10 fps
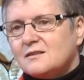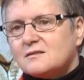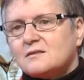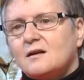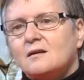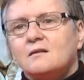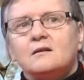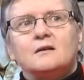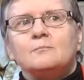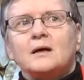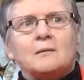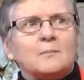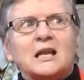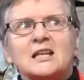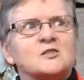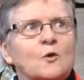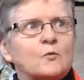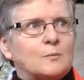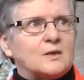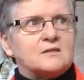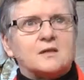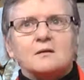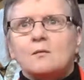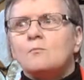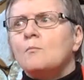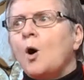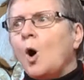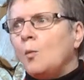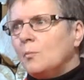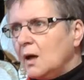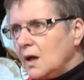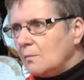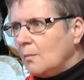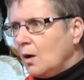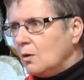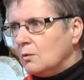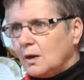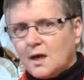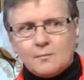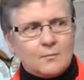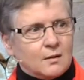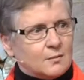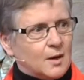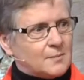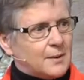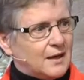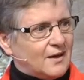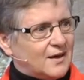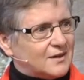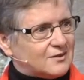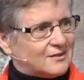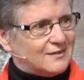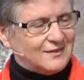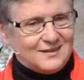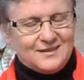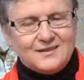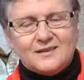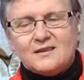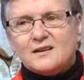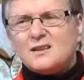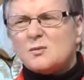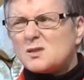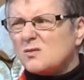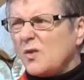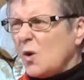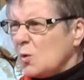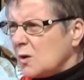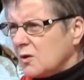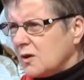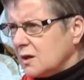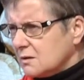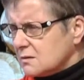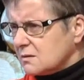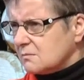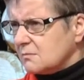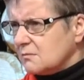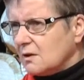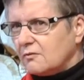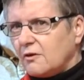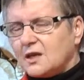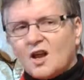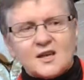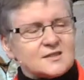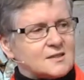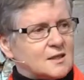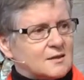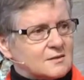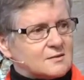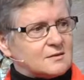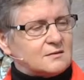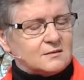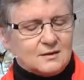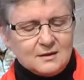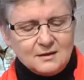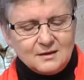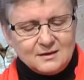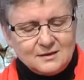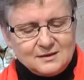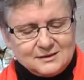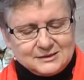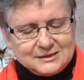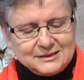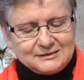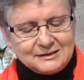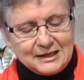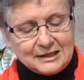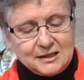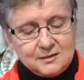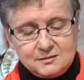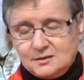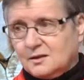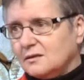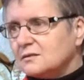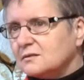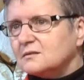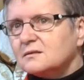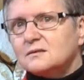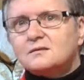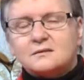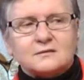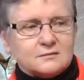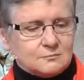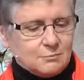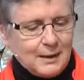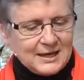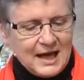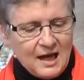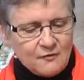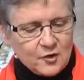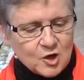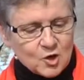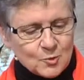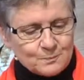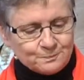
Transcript: Some millions of them that said mom, M O M, my pet hate. And there were some vulgar things, some not very nice things. So the internet can, uh, can play havoc.